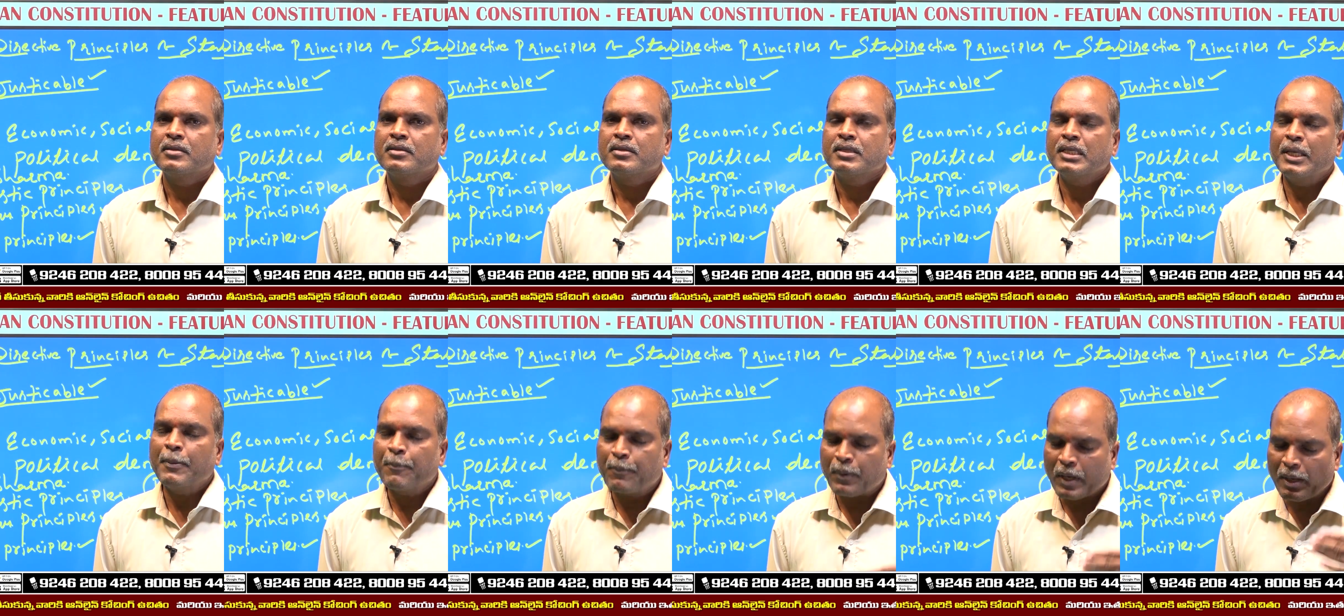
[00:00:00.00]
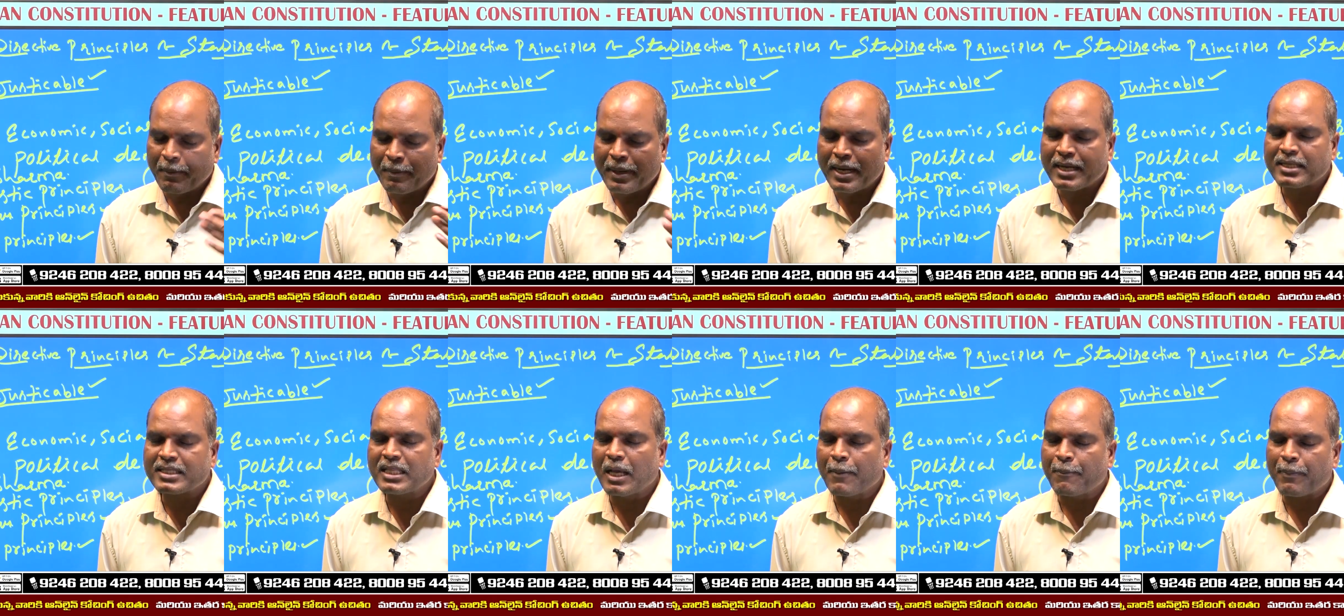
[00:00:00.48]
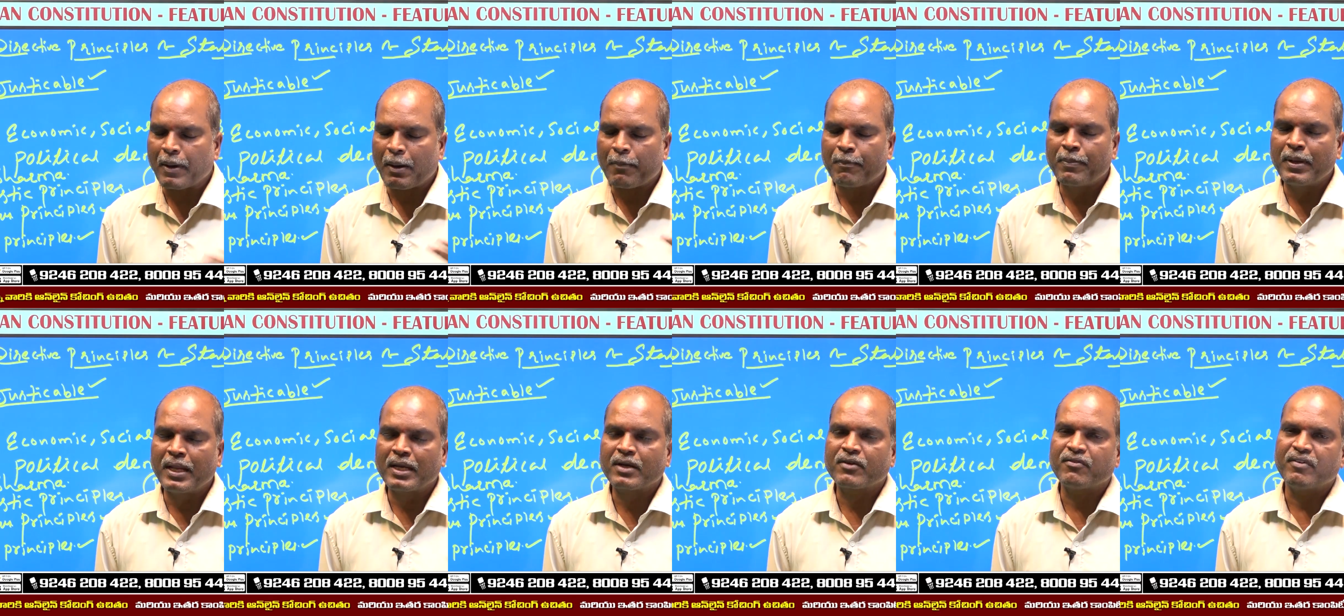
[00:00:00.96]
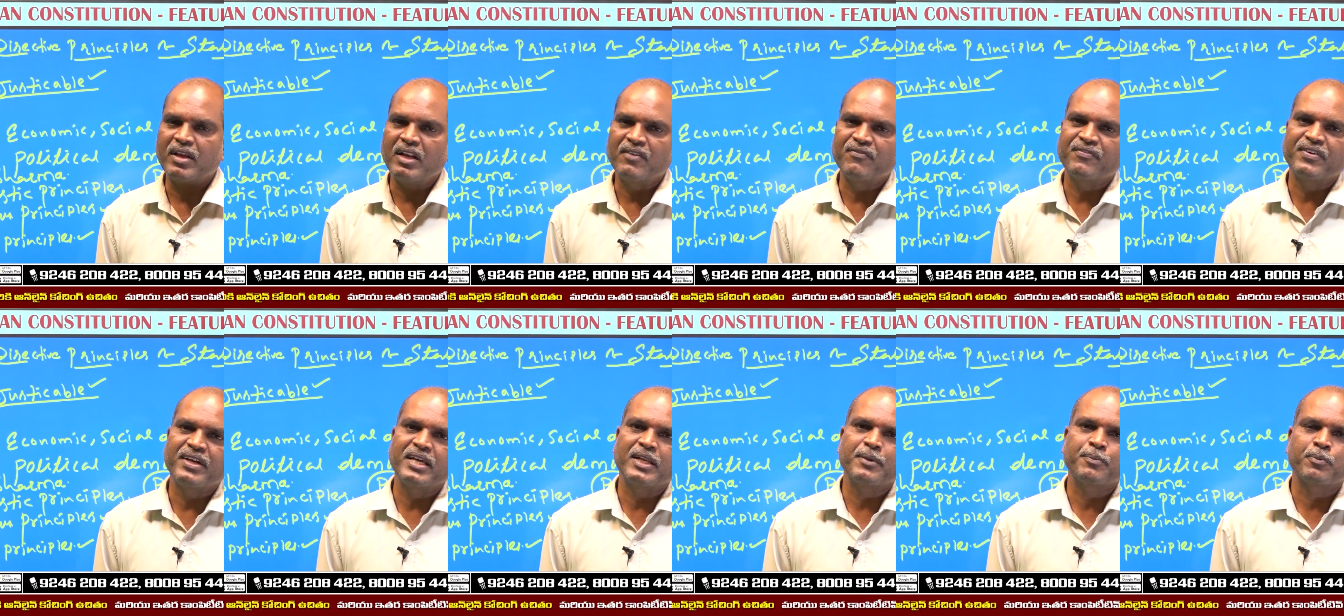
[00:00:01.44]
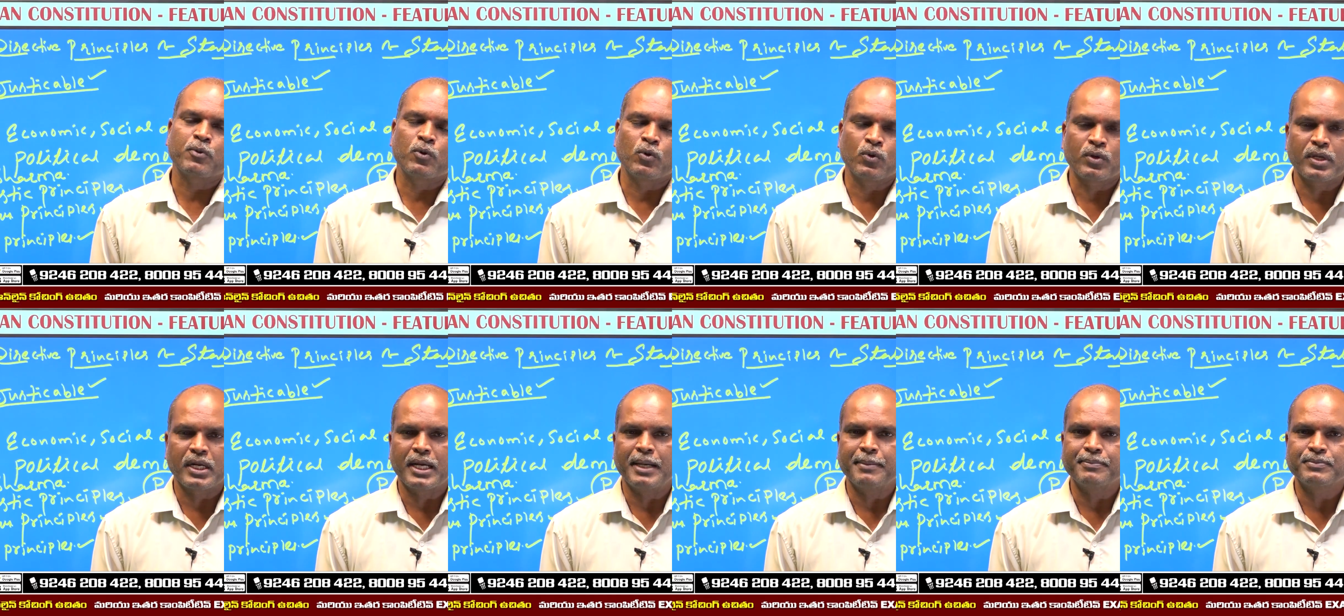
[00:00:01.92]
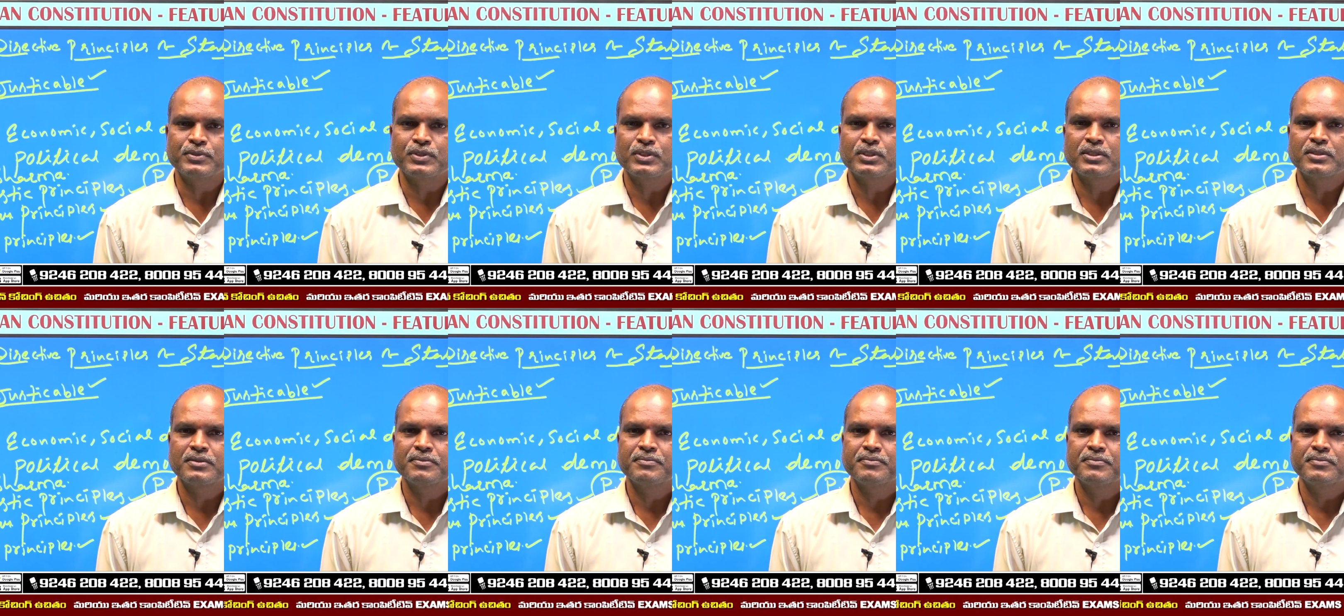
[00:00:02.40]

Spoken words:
implement the public welfare programs.